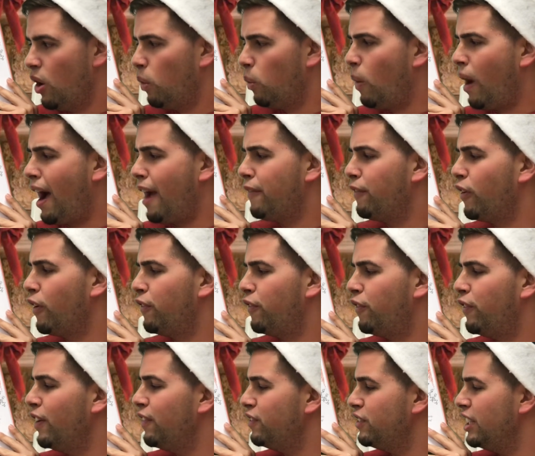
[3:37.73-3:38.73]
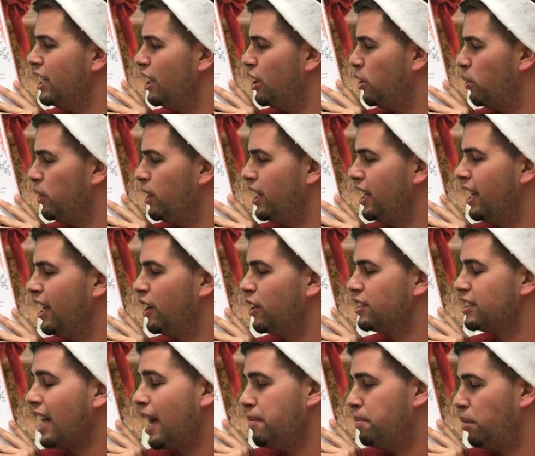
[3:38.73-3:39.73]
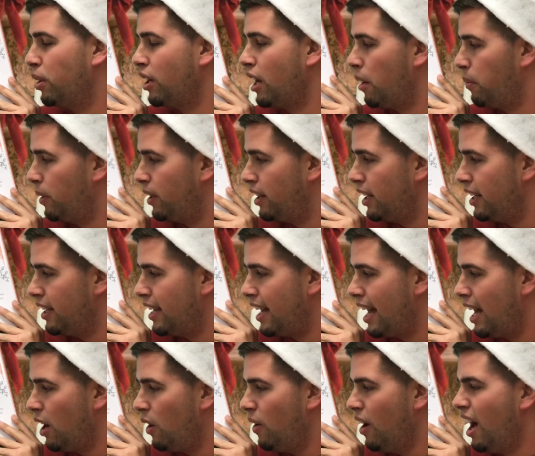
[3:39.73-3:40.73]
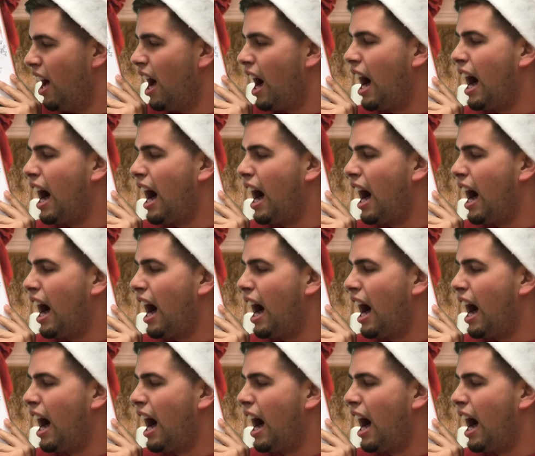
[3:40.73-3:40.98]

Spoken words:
Why, for 53 years I put up with it now.